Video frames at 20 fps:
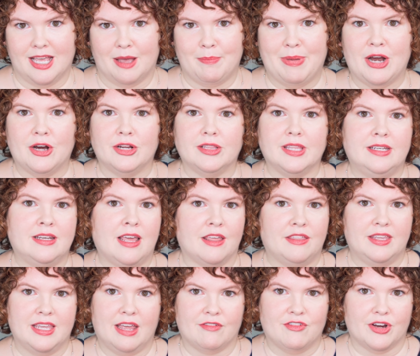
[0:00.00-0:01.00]
Apparently
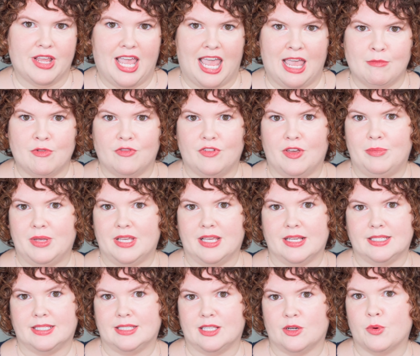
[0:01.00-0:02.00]
nothing ever came of it
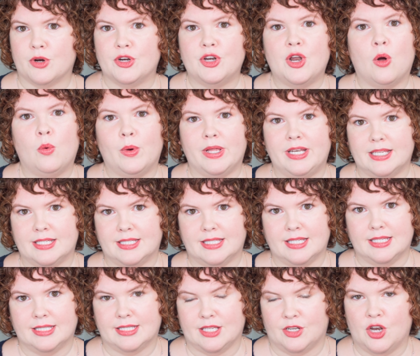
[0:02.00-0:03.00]
because there were no
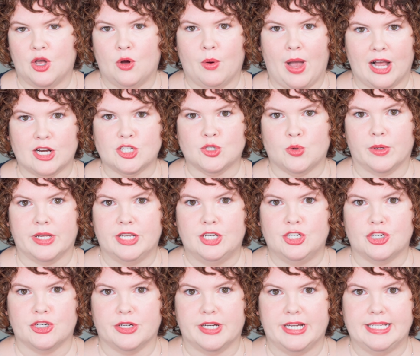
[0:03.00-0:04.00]
witnesses and no actual
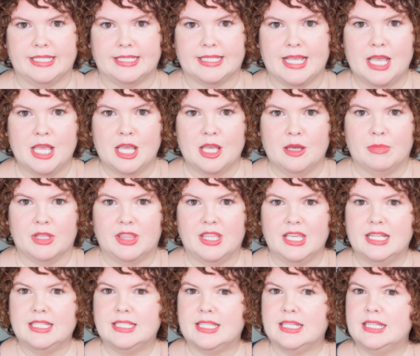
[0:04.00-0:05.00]
injuries, but the
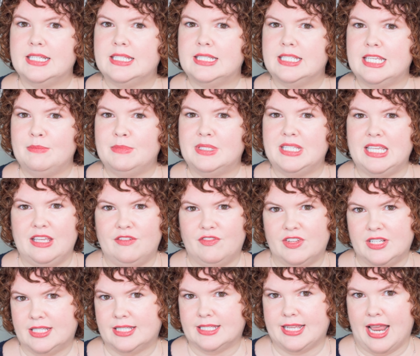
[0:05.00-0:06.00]
incident seems
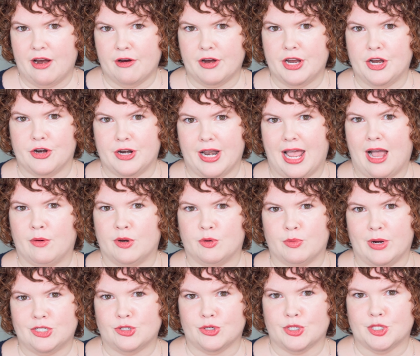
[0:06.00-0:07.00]
even scarier now in
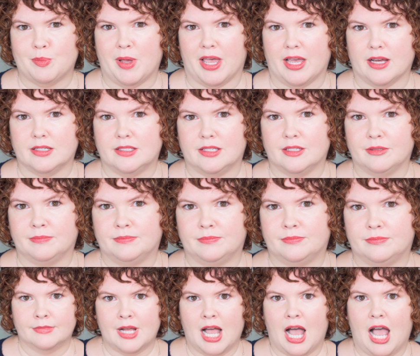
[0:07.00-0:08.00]
retrospect.
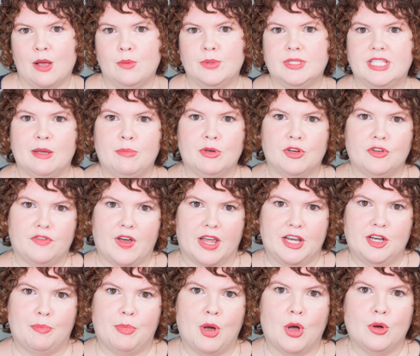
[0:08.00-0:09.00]
I was able to
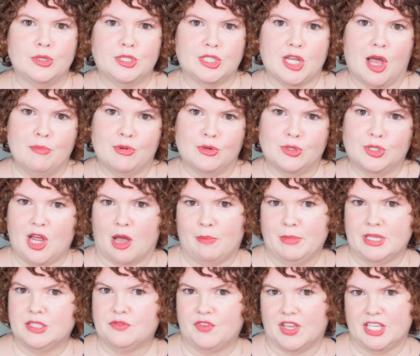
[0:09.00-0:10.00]
find a post on
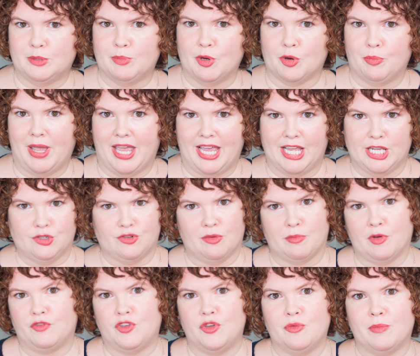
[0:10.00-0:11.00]
Bustami's Facebook page
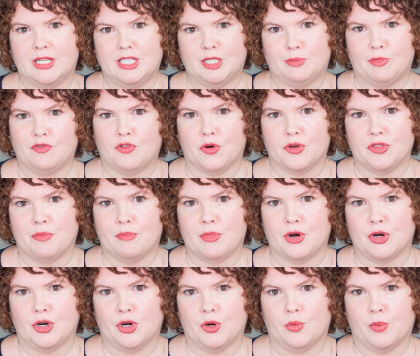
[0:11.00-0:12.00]
from a few months before the
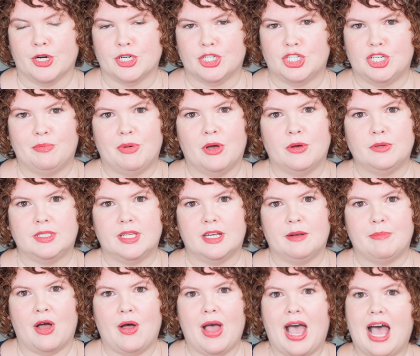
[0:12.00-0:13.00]
murder where she posted
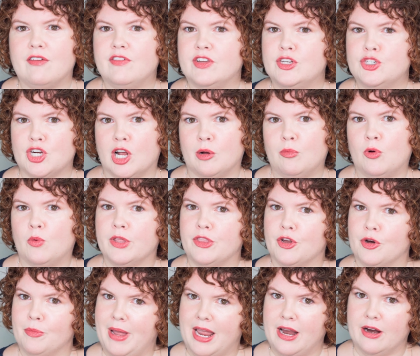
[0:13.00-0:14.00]
about having trouble with
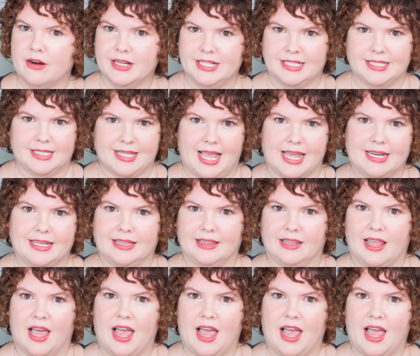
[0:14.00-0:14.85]
her parents and in